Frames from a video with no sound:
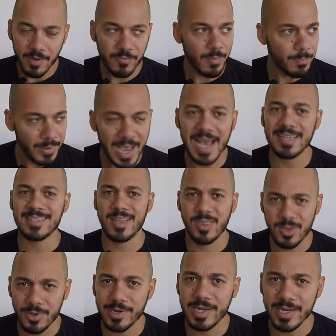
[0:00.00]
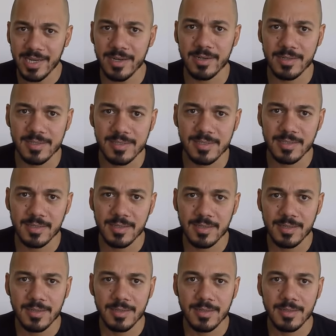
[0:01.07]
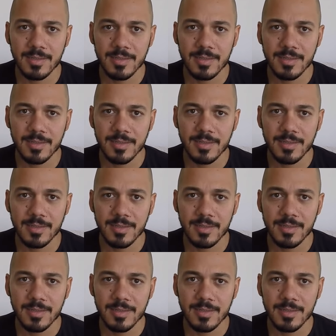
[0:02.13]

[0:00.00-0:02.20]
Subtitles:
of the past 30 years,